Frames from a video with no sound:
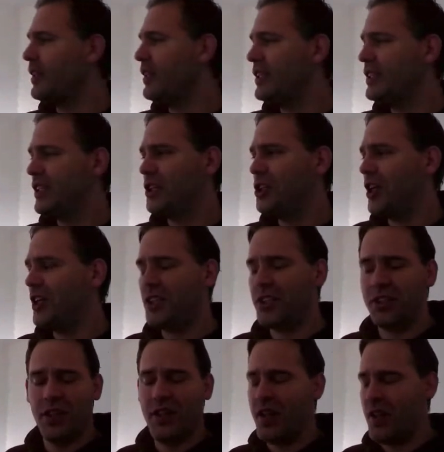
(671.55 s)
These are
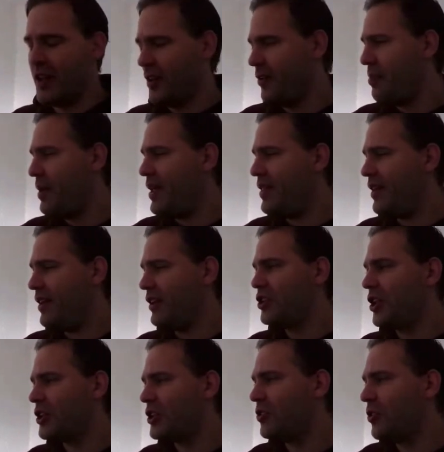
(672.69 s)
just repeating
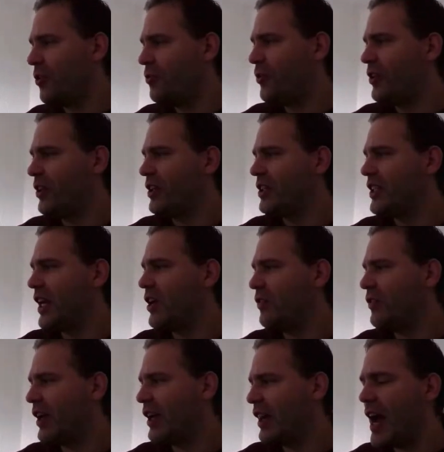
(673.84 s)
just for the sake
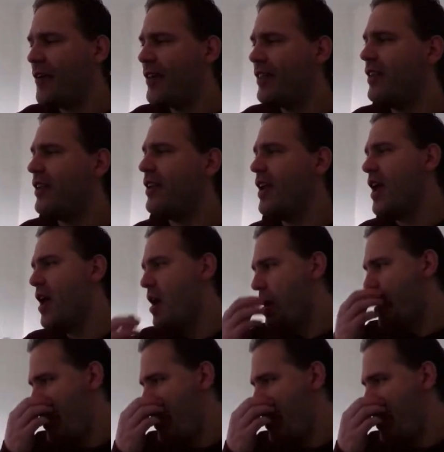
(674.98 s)
of the clarity.